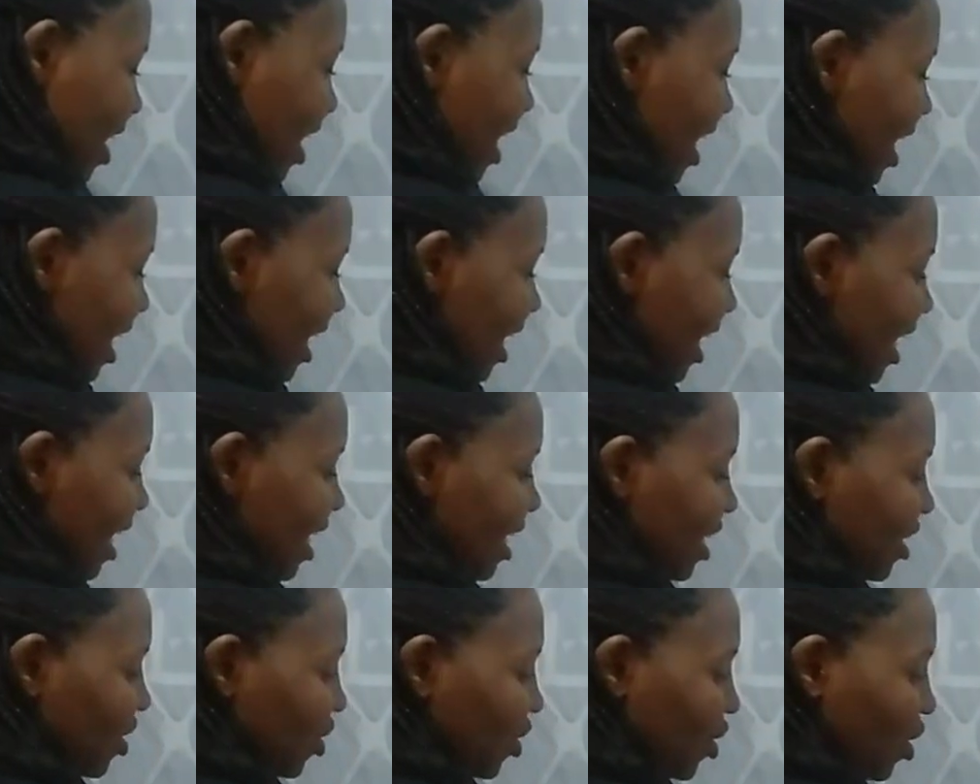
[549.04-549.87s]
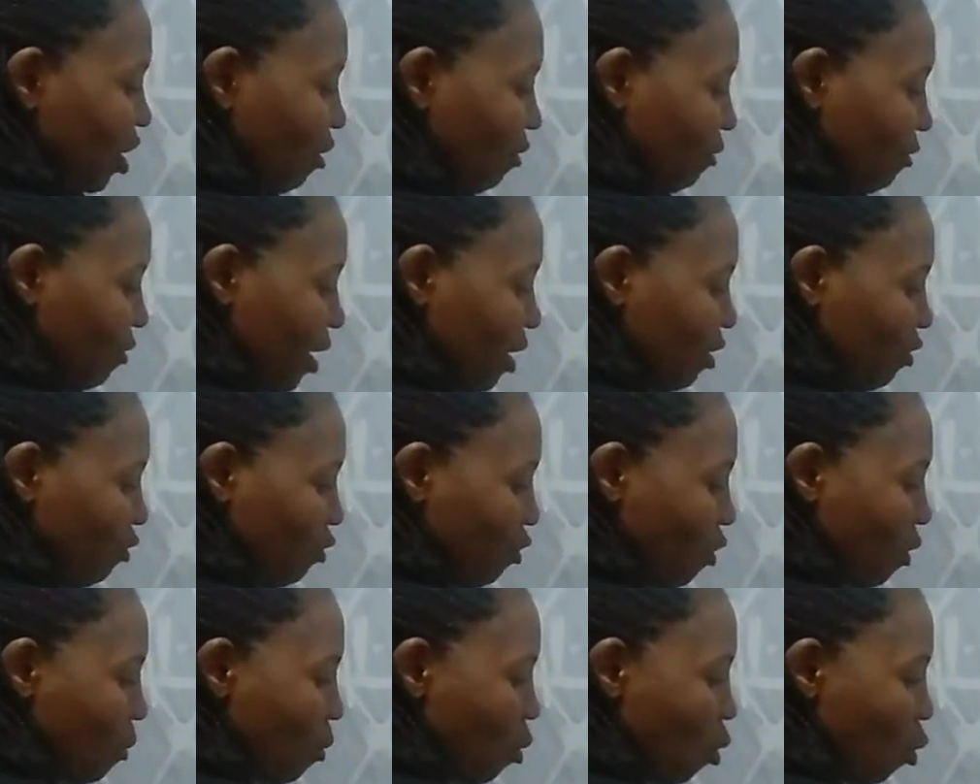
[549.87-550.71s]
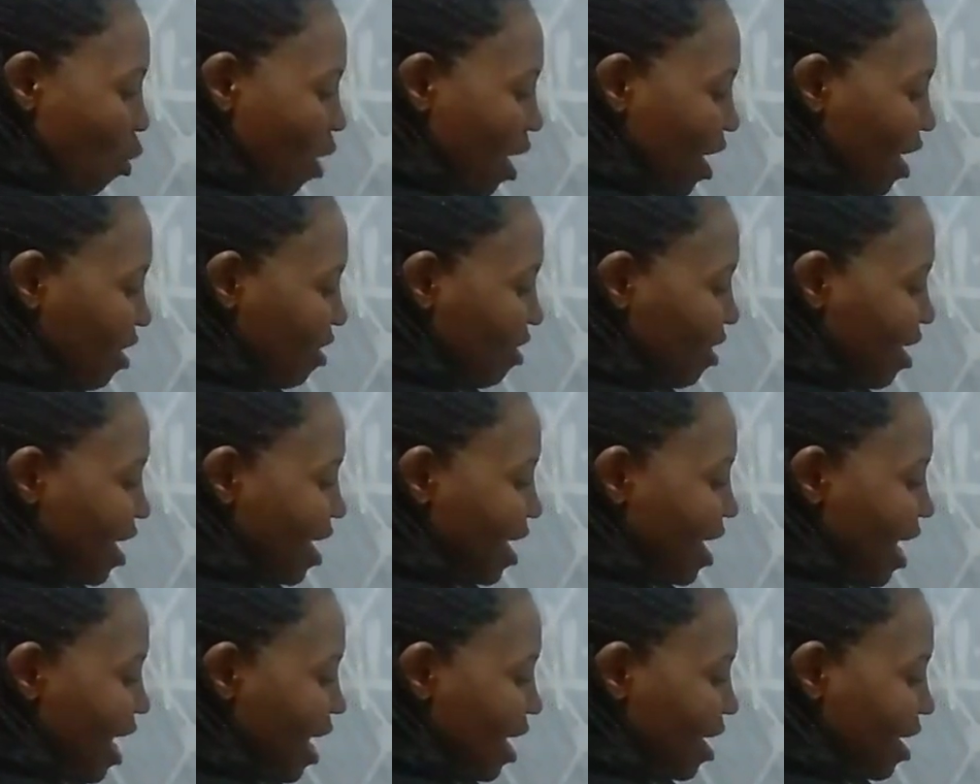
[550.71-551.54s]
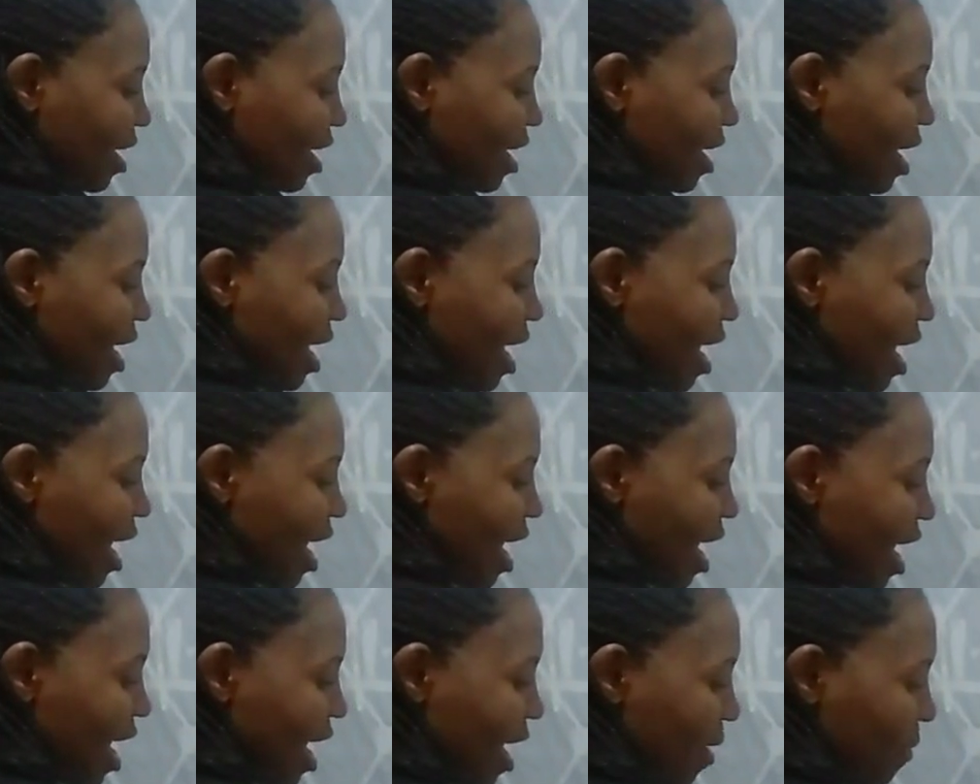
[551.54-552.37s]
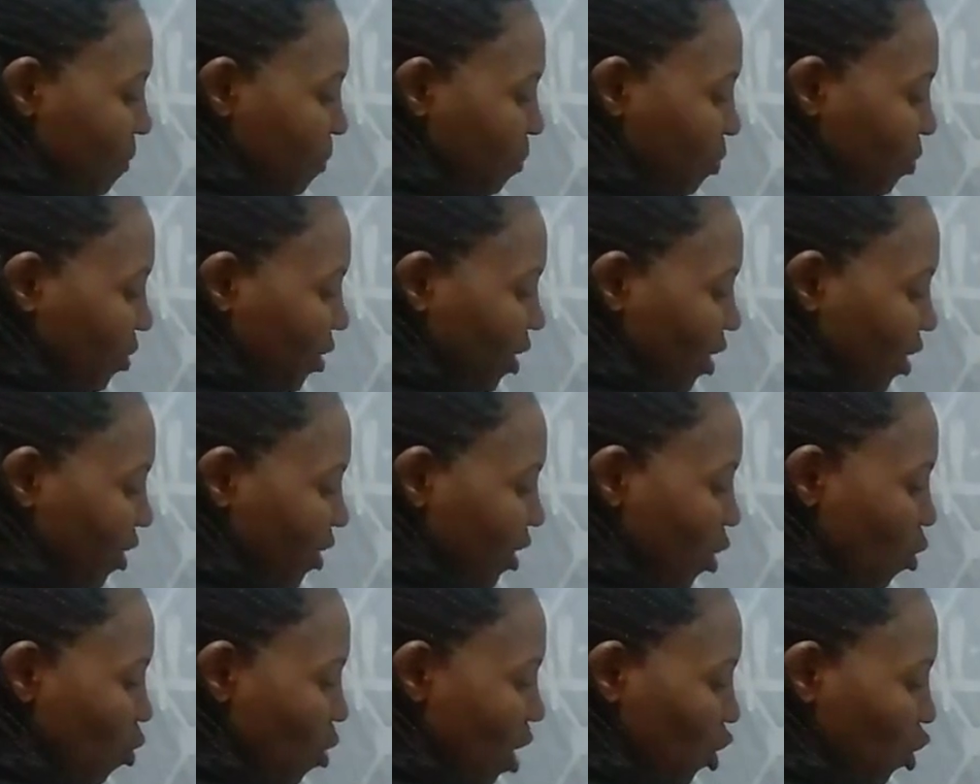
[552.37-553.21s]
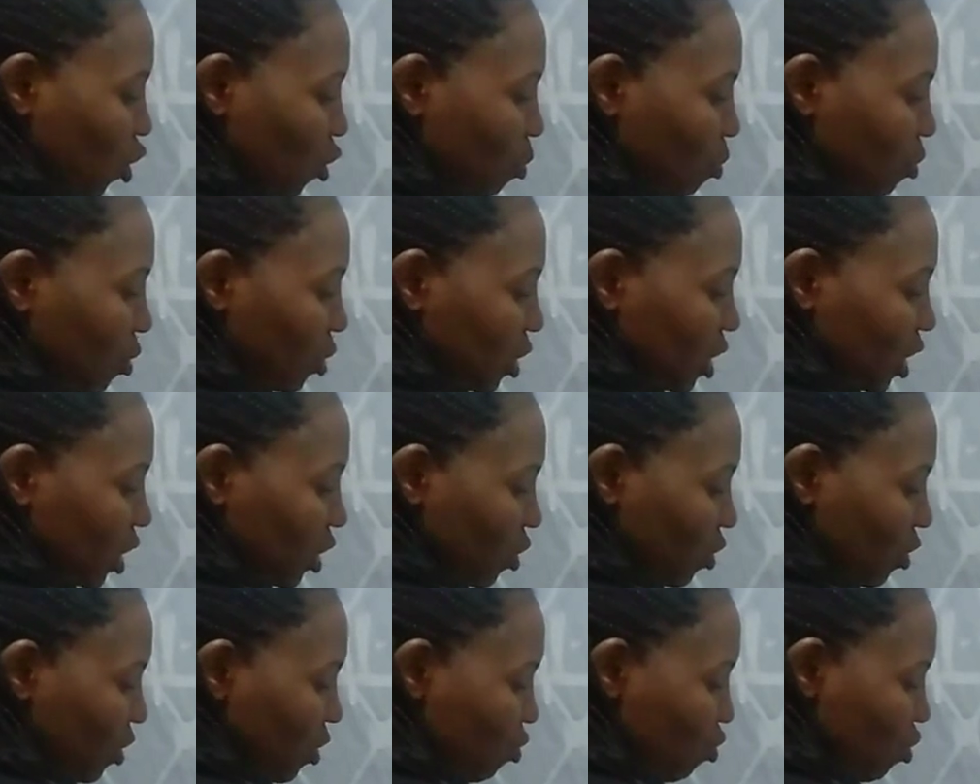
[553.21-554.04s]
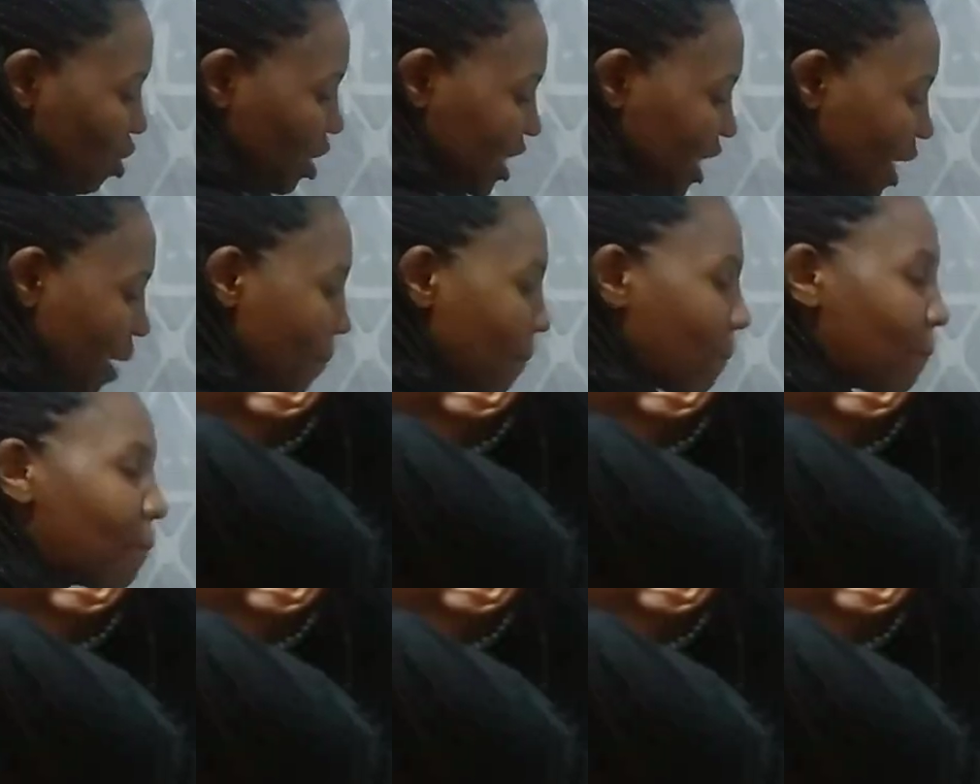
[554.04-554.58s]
color is different from when they were not put into the water.